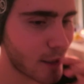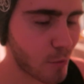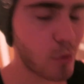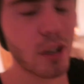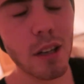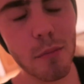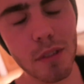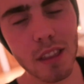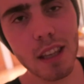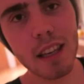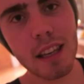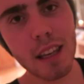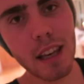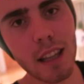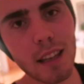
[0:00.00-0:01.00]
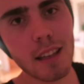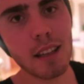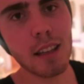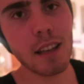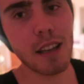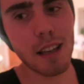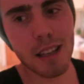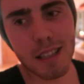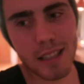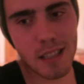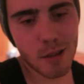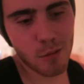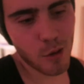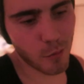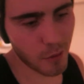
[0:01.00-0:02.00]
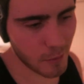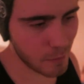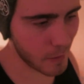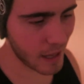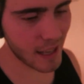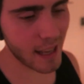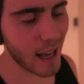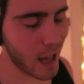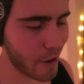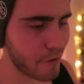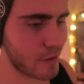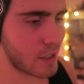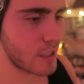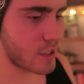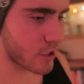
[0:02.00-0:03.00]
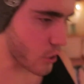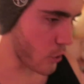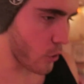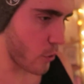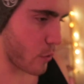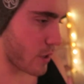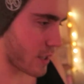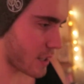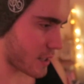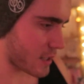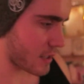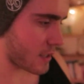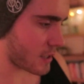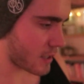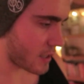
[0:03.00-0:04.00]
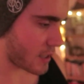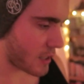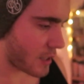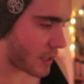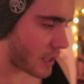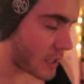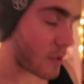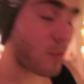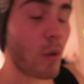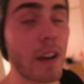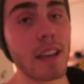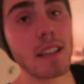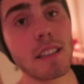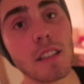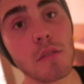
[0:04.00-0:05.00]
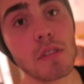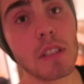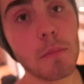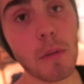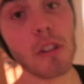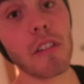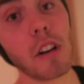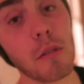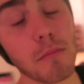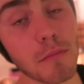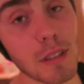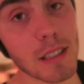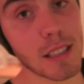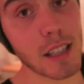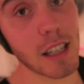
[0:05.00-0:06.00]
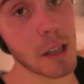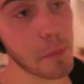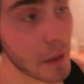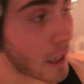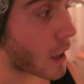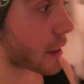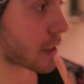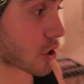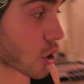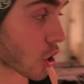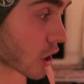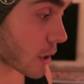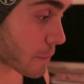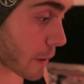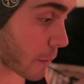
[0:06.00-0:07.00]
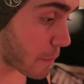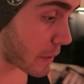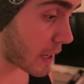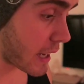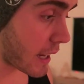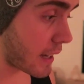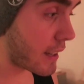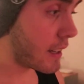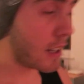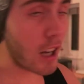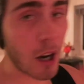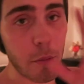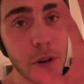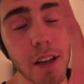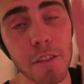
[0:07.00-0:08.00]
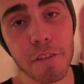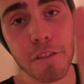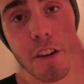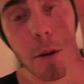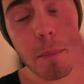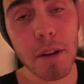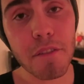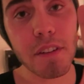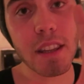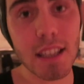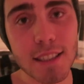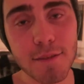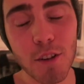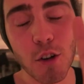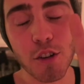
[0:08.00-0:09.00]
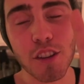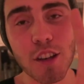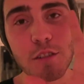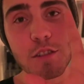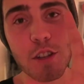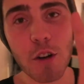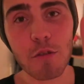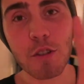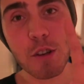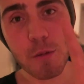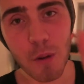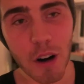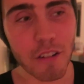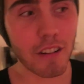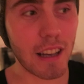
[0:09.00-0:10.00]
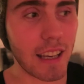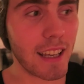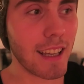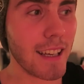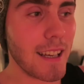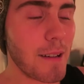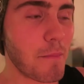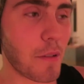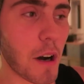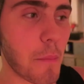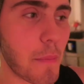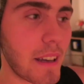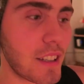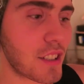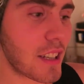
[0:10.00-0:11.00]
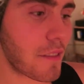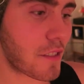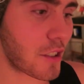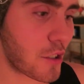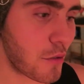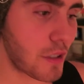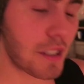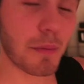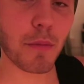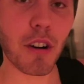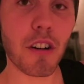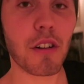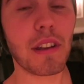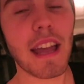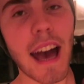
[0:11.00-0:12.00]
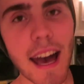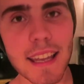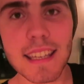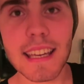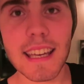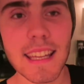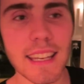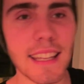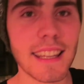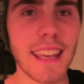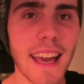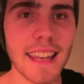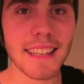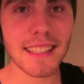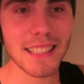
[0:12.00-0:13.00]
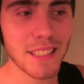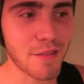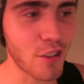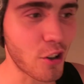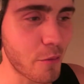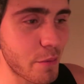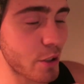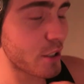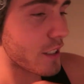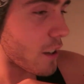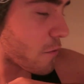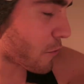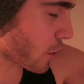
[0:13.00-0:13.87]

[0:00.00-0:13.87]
So what I'm thinking is that what we may have to do is wait until tomorrow. It's gonna be like the chocolate pumpkin. I'm gonna film it for this vlog though, don't you worry. But I may just have to do it tomorrow and add it in at the end of this vlog because I